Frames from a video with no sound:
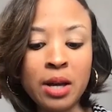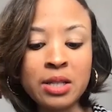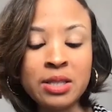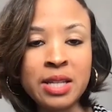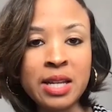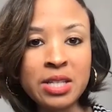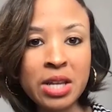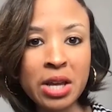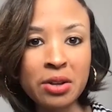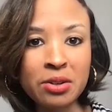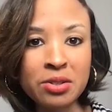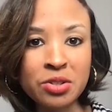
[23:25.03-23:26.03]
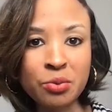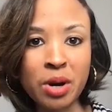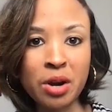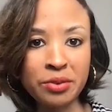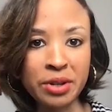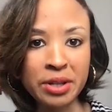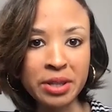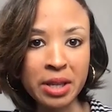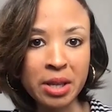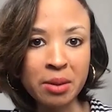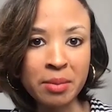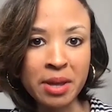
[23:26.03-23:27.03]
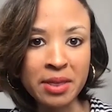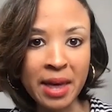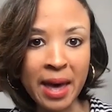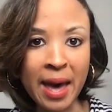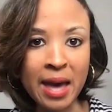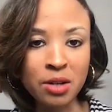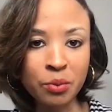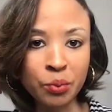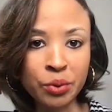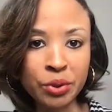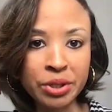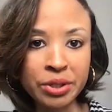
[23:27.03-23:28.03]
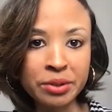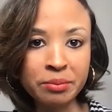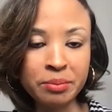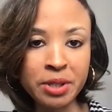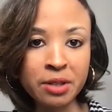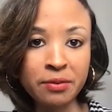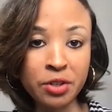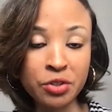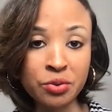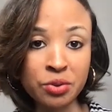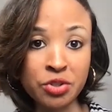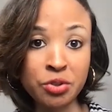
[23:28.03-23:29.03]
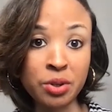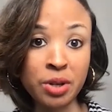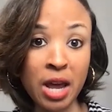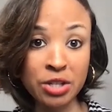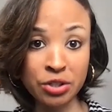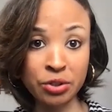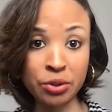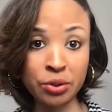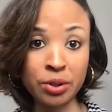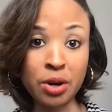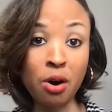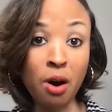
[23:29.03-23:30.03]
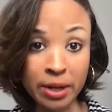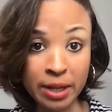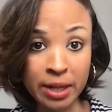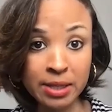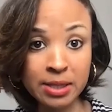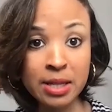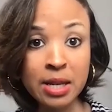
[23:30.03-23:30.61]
details surrounding them that would be of interest to a national audience.